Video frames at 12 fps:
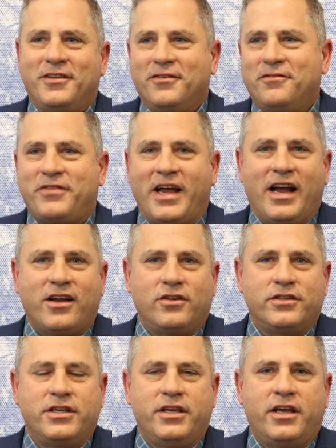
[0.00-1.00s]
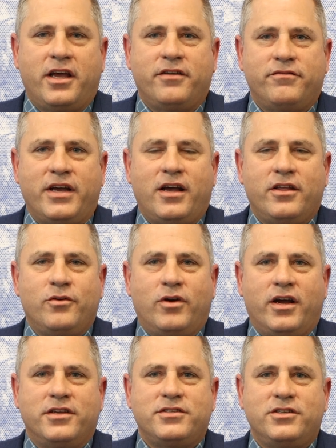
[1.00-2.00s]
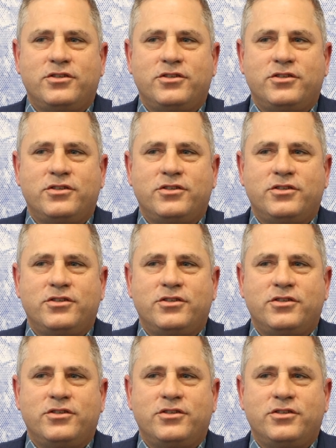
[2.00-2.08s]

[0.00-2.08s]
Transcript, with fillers: the faculty at ValleyWise.